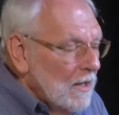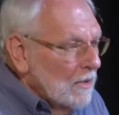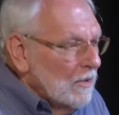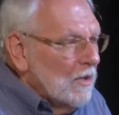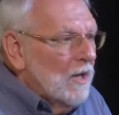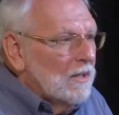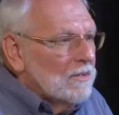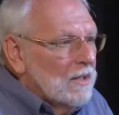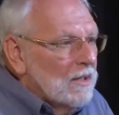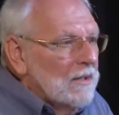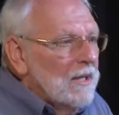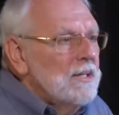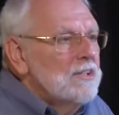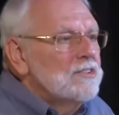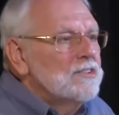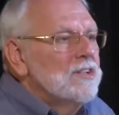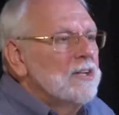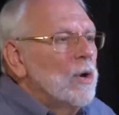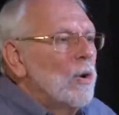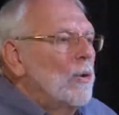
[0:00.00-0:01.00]
Now, on the
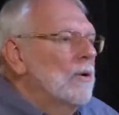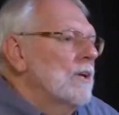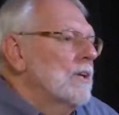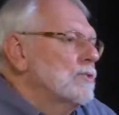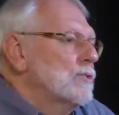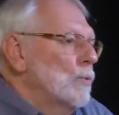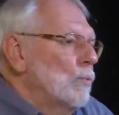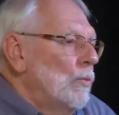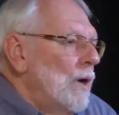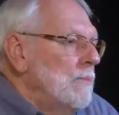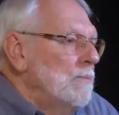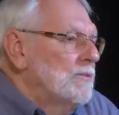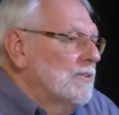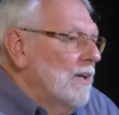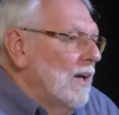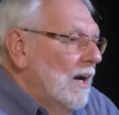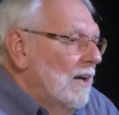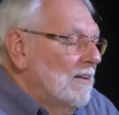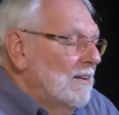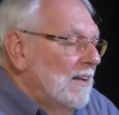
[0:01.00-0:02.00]
Legacy Coalition
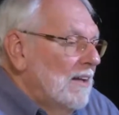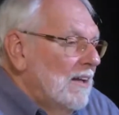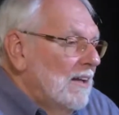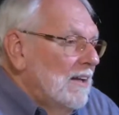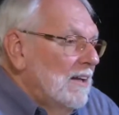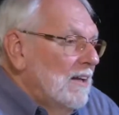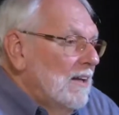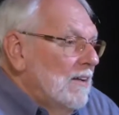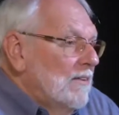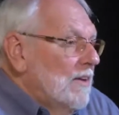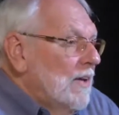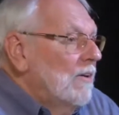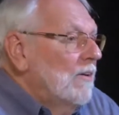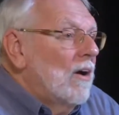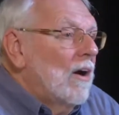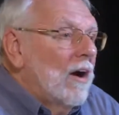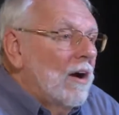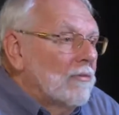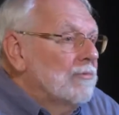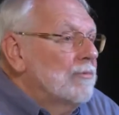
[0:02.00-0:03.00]
website,
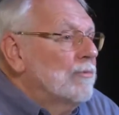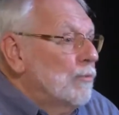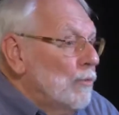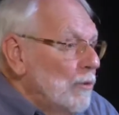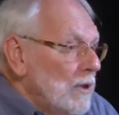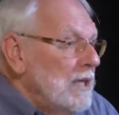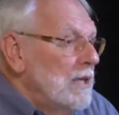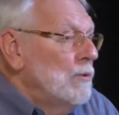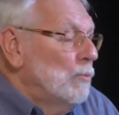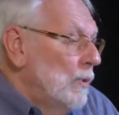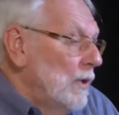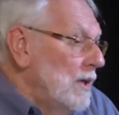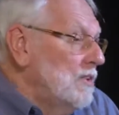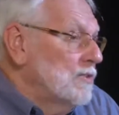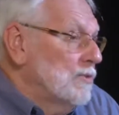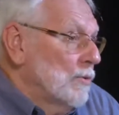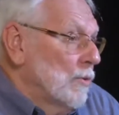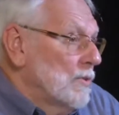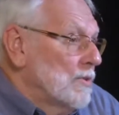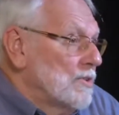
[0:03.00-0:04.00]
there are free
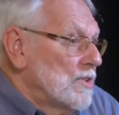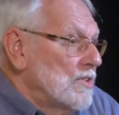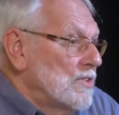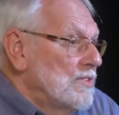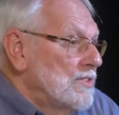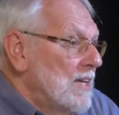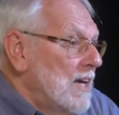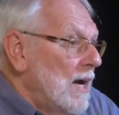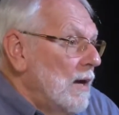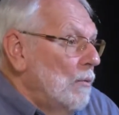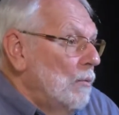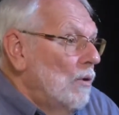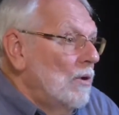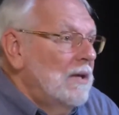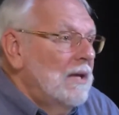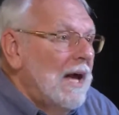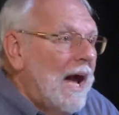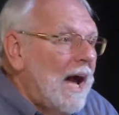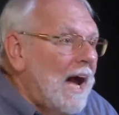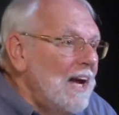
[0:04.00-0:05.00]
resources that will
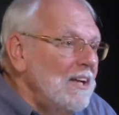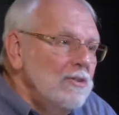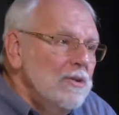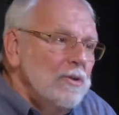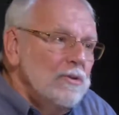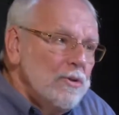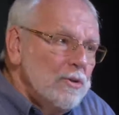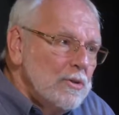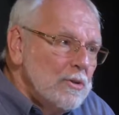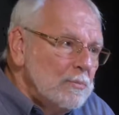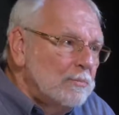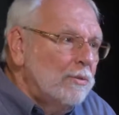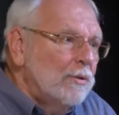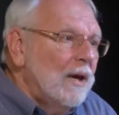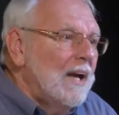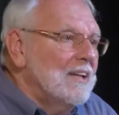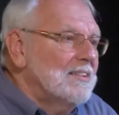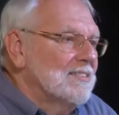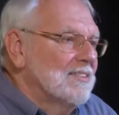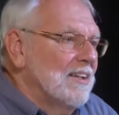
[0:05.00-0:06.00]
guide you through the
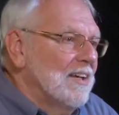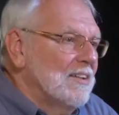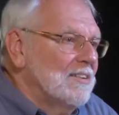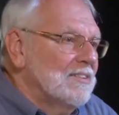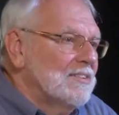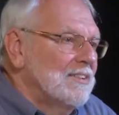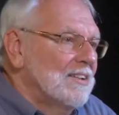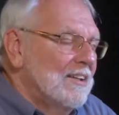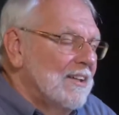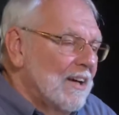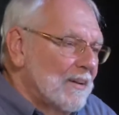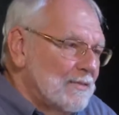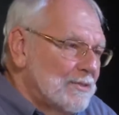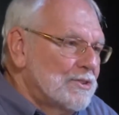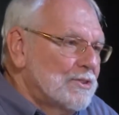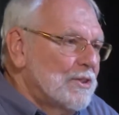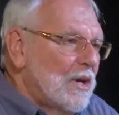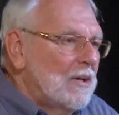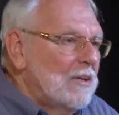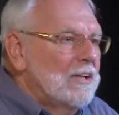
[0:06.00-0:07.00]
process of
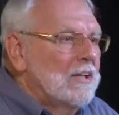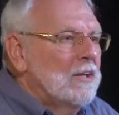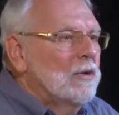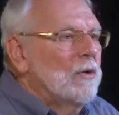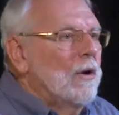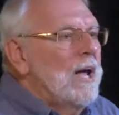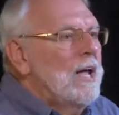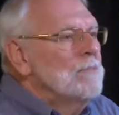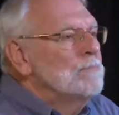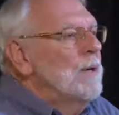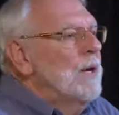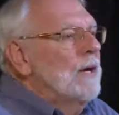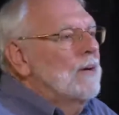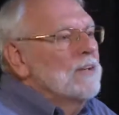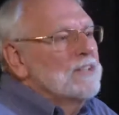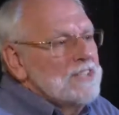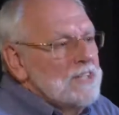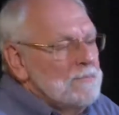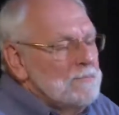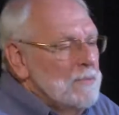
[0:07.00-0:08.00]
starting a
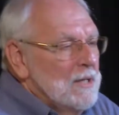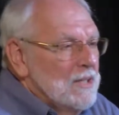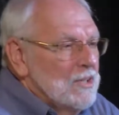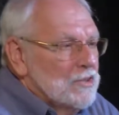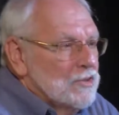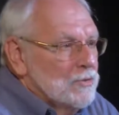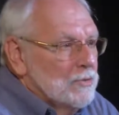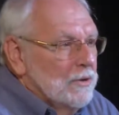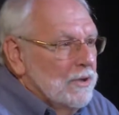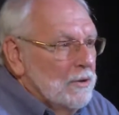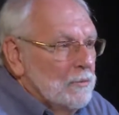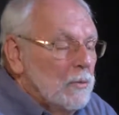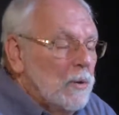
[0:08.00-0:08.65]
grandparenting ministry.